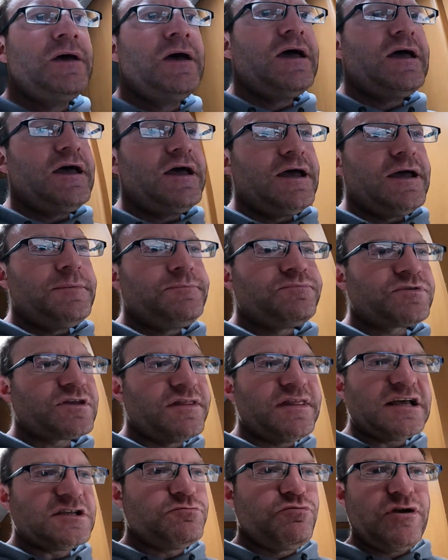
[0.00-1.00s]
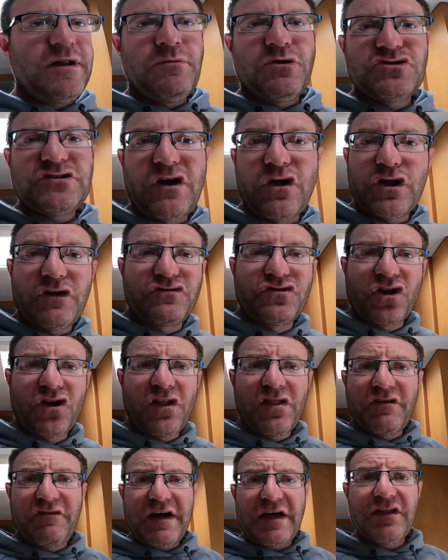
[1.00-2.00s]
And that's pretty much all I've done
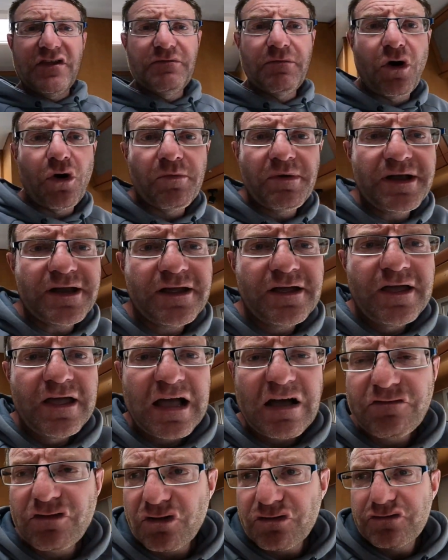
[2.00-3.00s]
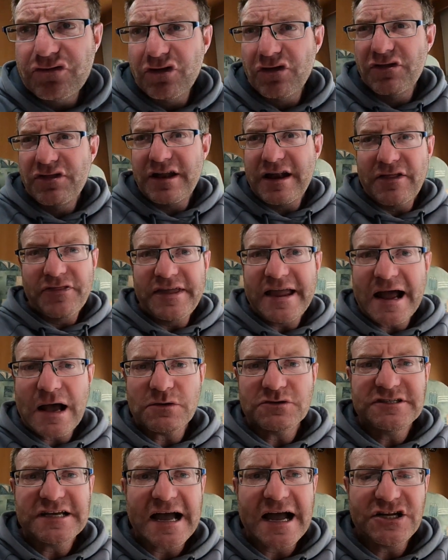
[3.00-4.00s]
on the van at the moment. I've not done anything on the
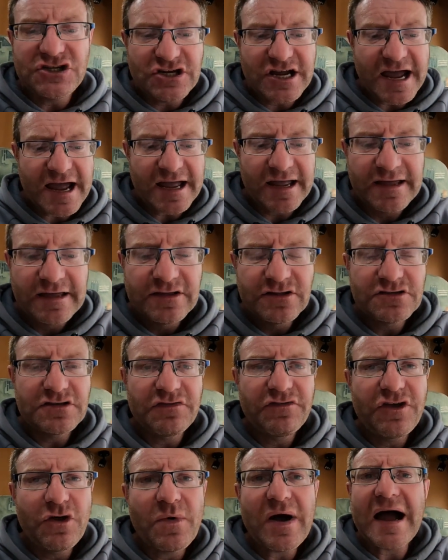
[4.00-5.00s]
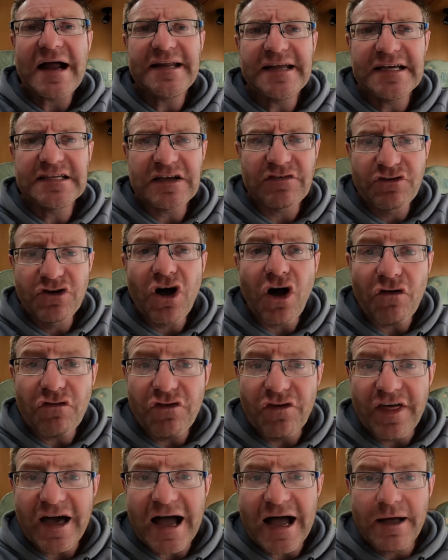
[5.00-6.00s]
outside yet. There's a few ideas I've got
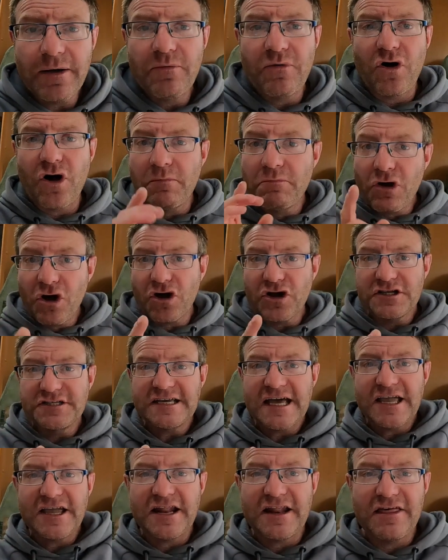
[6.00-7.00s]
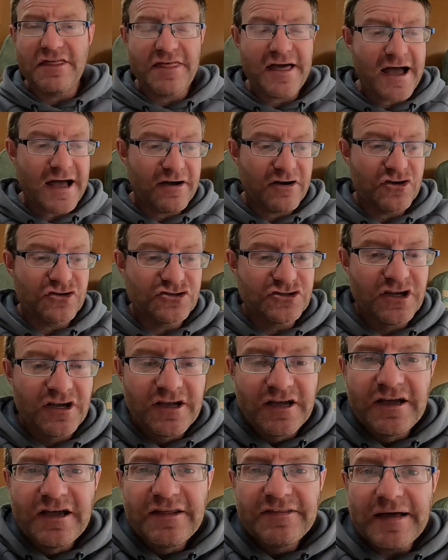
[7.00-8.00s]
for that, but I'm not going to tell you any of that, because
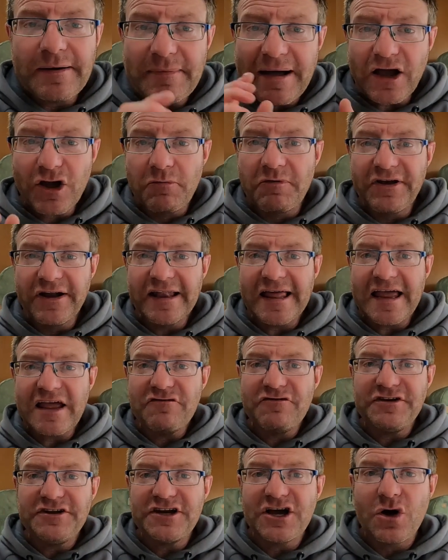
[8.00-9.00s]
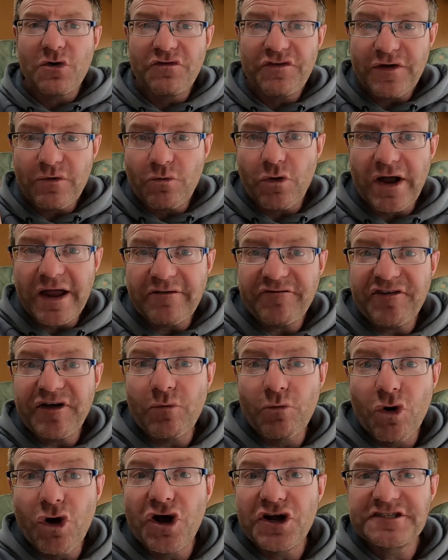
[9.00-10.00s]
that might come in a later video if
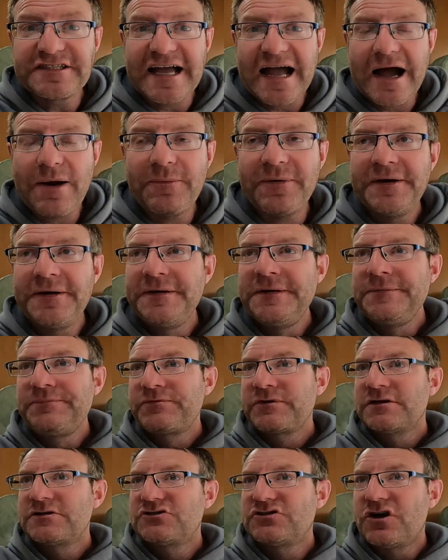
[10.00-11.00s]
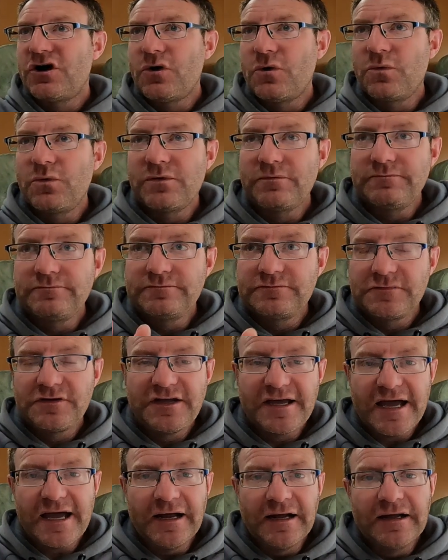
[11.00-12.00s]
it works out. So
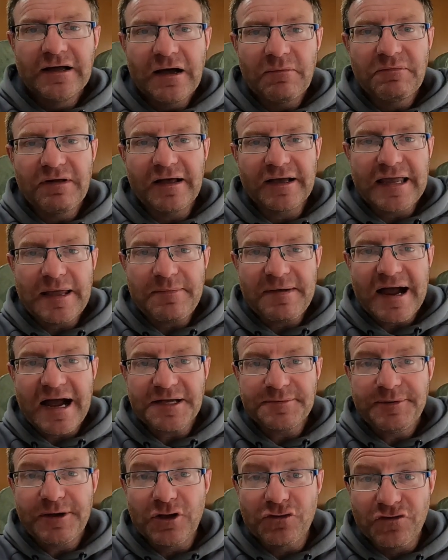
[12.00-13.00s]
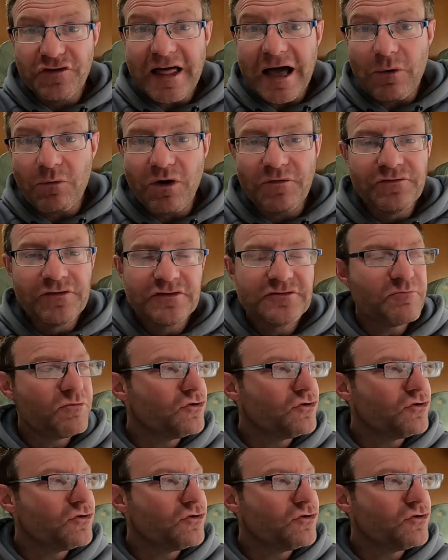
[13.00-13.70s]
yeah, I keep my eyes peeled for that one.